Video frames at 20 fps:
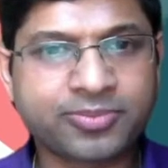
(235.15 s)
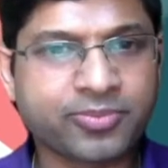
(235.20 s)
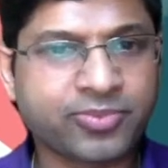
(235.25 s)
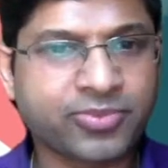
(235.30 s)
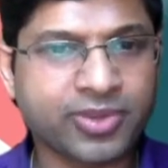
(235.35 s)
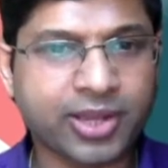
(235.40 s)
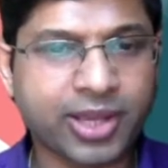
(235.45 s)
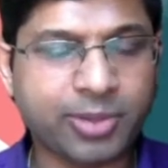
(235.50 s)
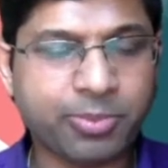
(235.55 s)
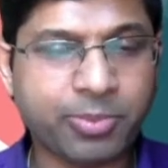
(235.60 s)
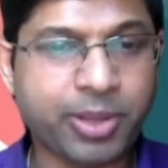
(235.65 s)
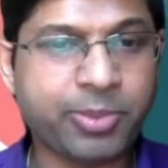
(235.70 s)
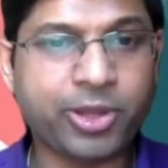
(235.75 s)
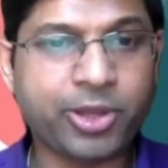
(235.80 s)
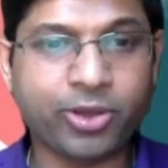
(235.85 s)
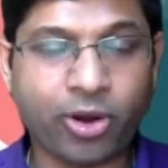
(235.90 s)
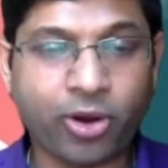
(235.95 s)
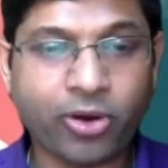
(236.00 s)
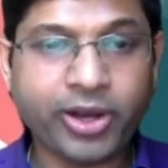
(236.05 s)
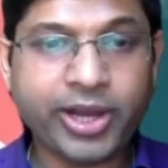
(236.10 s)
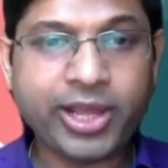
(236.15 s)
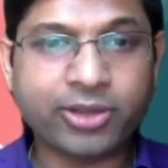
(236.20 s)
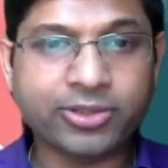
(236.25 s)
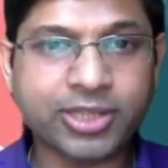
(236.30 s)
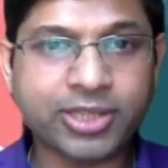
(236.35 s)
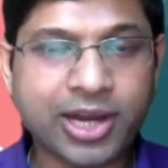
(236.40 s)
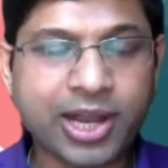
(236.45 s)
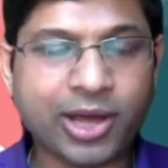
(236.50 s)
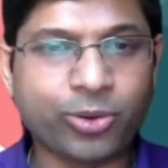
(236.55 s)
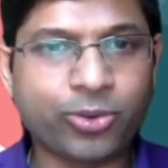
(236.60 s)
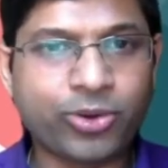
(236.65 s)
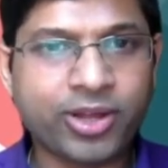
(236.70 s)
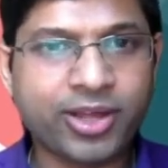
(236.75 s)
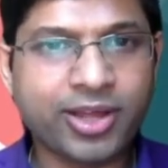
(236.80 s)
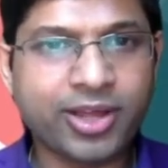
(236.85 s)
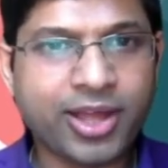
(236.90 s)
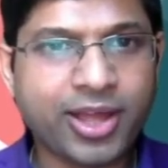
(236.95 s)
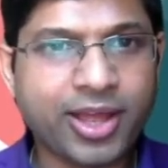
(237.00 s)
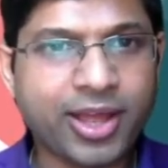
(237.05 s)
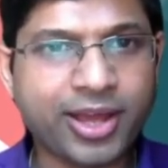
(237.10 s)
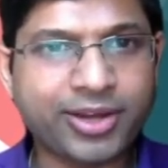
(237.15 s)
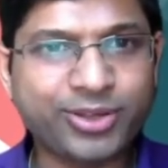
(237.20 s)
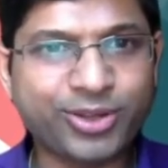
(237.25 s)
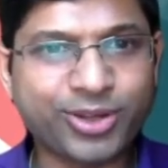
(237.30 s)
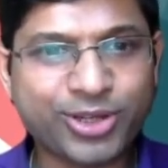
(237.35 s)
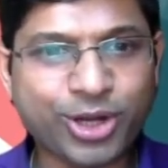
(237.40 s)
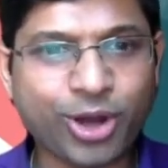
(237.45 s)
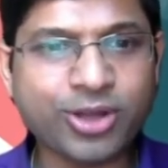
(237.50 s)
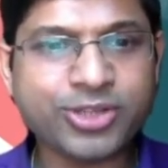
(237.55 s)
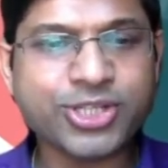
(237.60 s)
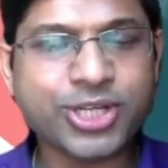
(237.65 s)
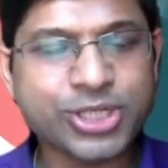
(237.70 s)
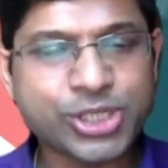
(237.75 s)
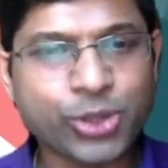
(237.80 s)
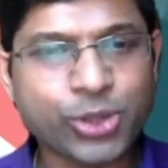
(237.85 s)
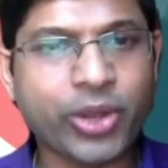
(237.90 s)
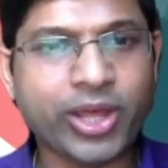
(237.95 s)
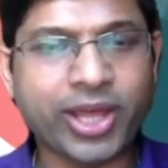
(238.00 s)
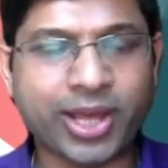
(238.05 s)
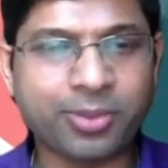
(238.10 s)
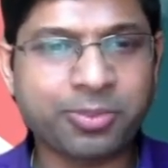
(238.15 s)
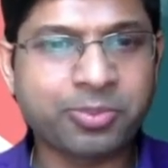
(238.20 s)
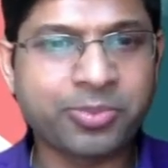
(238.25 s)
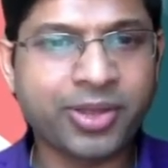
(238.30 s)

And maybe you're already on the cloud and your costs are shooting up.